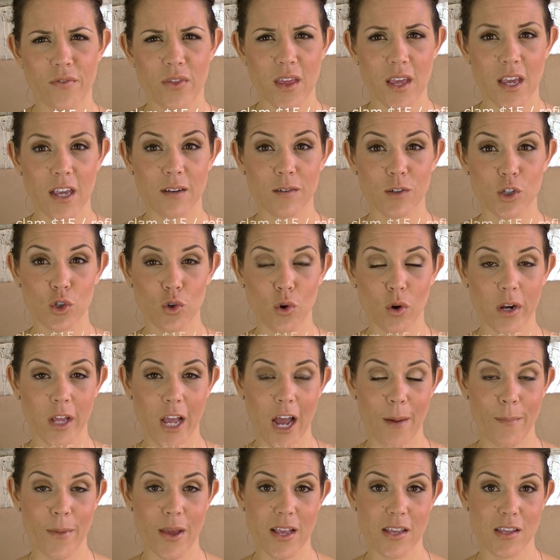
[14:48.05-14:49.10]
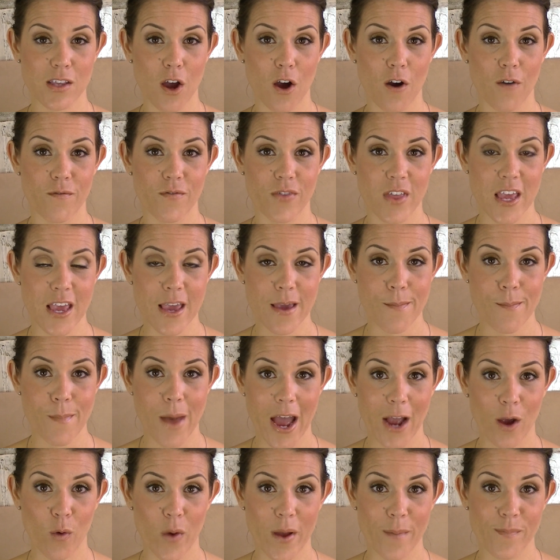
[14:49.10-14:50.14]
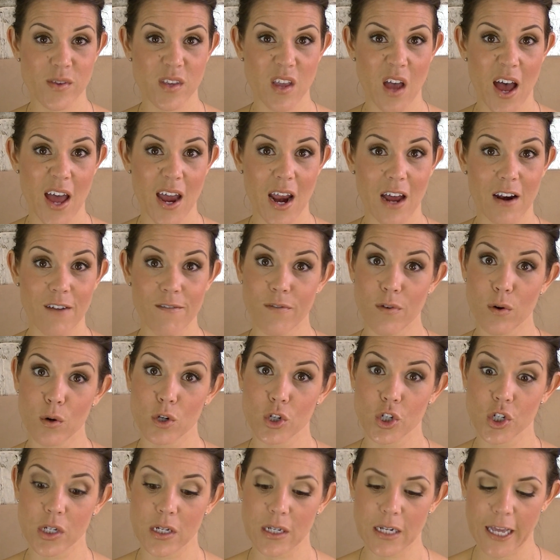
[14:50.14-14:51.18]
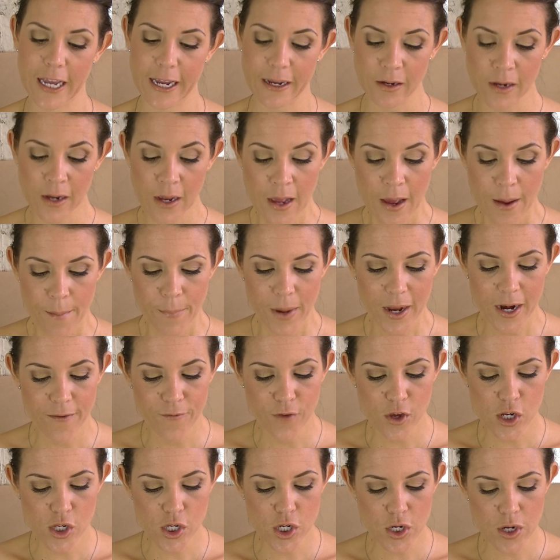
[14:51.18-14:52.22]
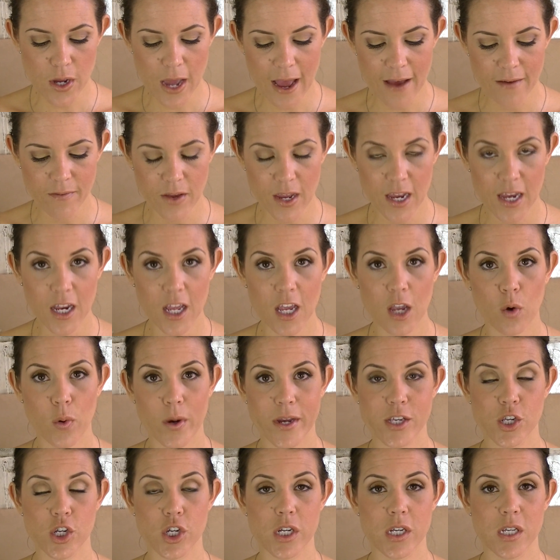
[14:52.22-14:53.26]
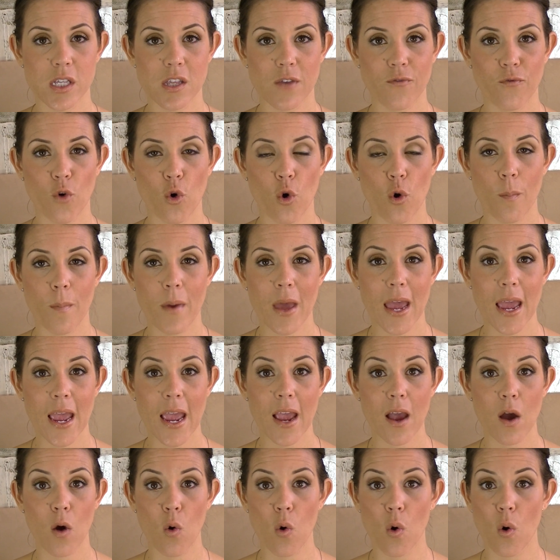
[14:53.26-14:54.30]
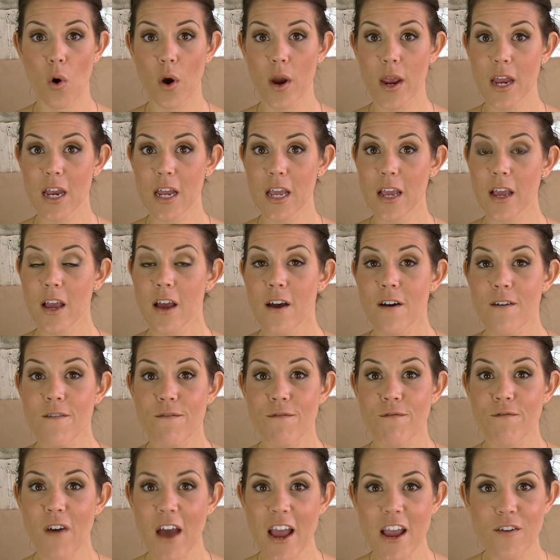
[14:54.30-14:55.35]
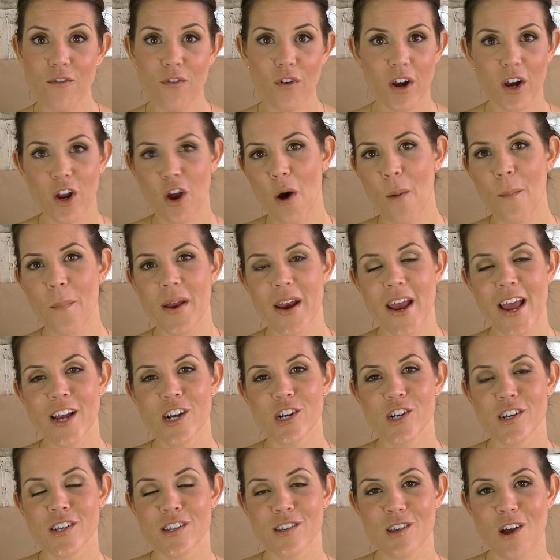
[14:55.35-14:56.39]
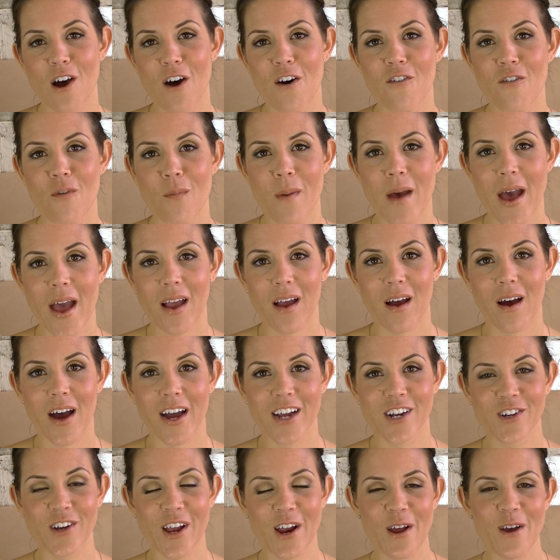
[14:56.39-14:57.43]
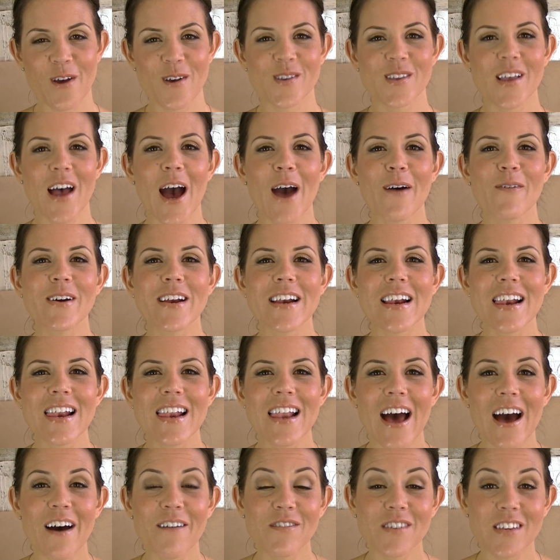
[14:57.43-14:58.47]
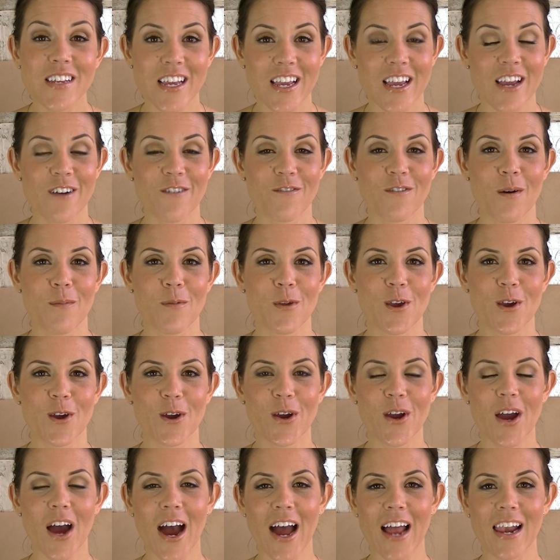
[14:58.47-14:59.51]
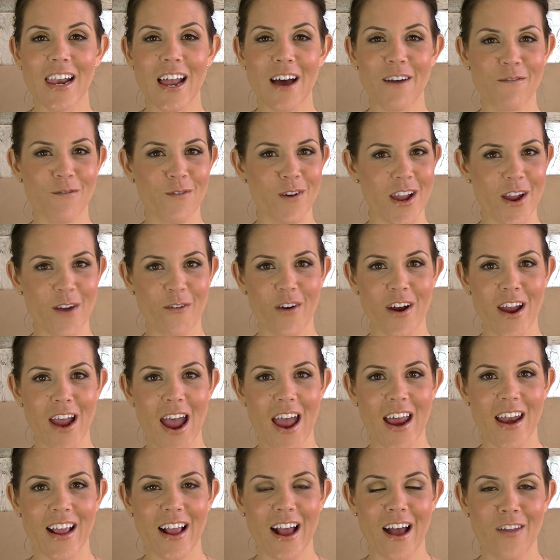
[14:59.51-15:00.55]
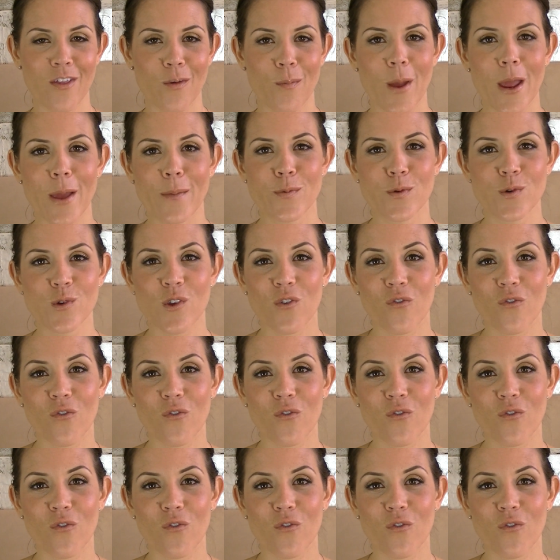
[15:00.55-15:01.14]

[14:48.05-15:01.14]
the shortcomings of the MAC website, unfortunately. But if you do have any questions for me or any favorite combinations of MAC eyeshadows. I would love to hear from you. I love recreating other people's